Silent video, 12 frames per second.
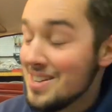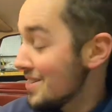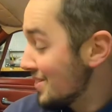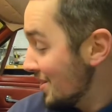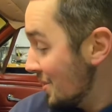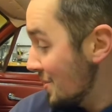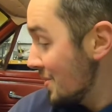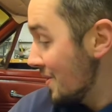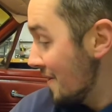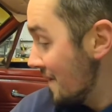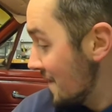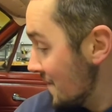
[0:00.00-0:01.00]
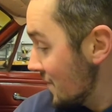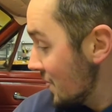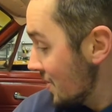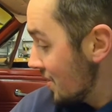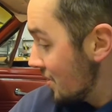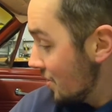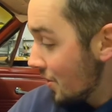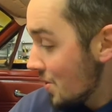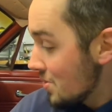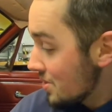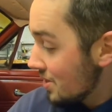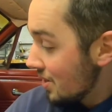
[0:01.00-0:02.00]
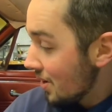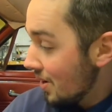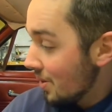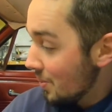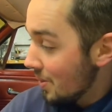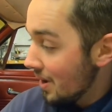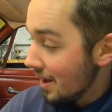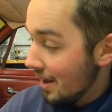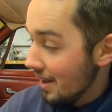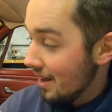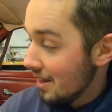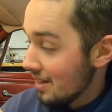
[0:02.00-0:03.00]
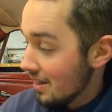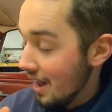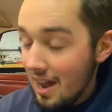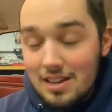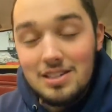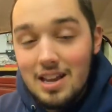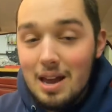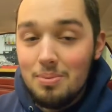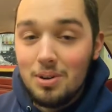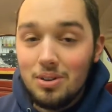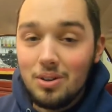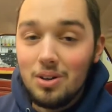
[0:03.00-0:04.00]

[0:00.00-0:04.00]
So those are what has to happen on the